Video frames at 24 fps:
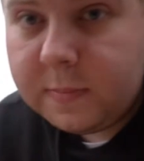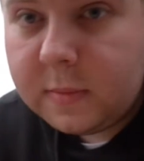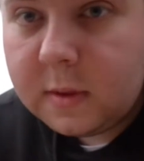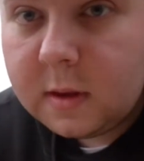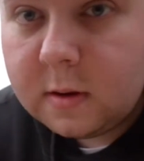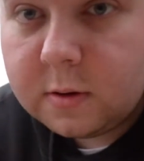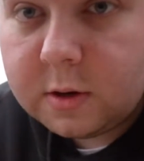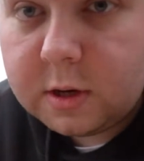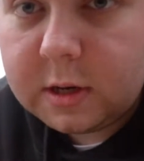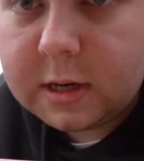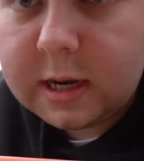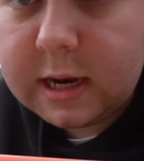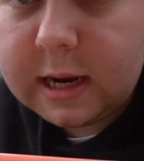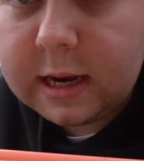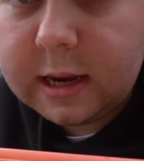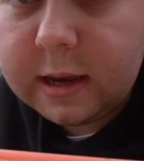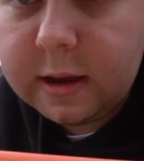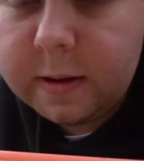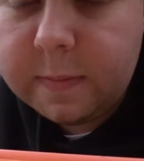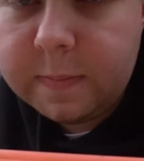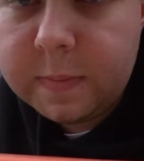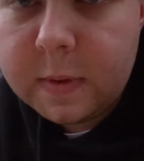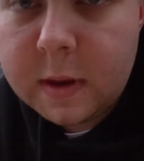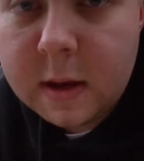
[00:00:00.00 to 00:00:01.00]
Which is
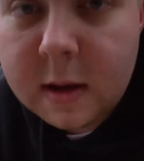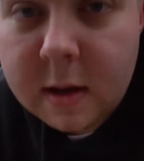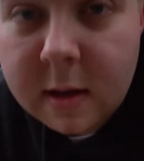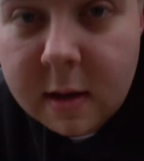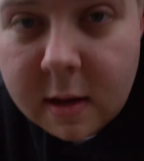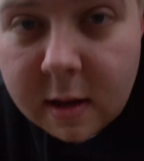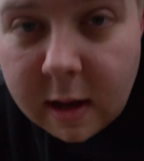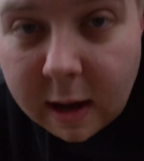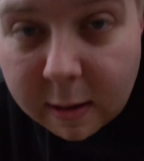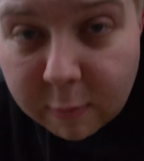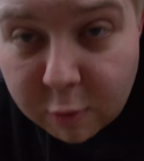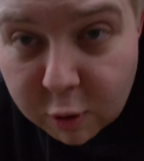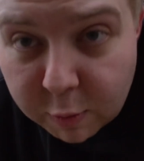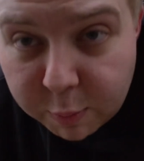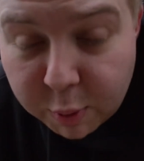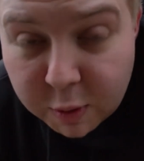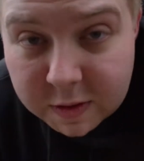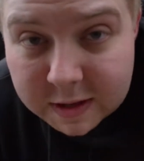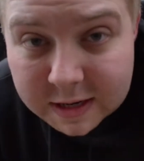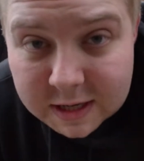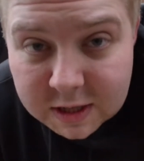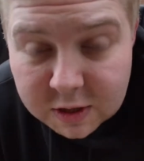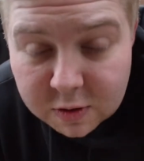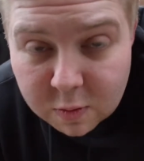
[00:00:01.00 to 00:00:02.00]
here. I'm going to put
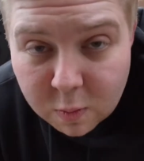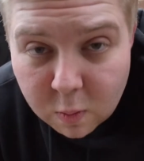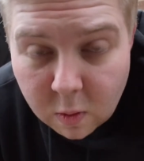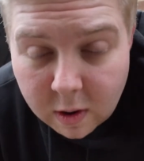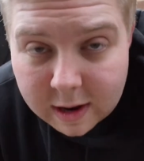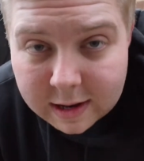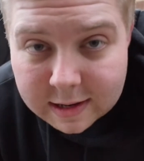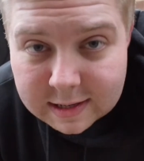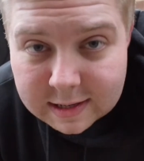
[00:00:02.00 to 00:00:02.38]
this somewhere